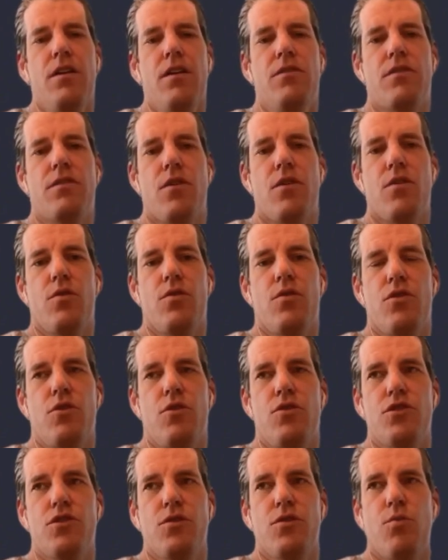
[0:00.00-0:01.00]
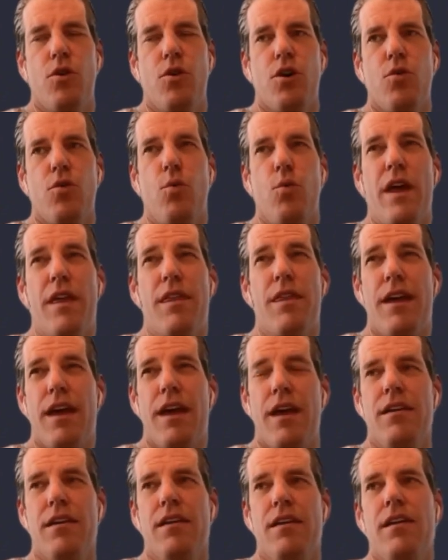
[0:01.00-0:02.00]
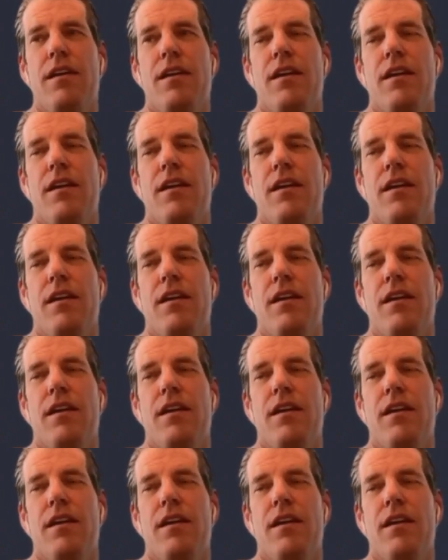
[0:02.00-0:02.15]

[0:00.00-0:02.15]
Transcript: So you should work with it.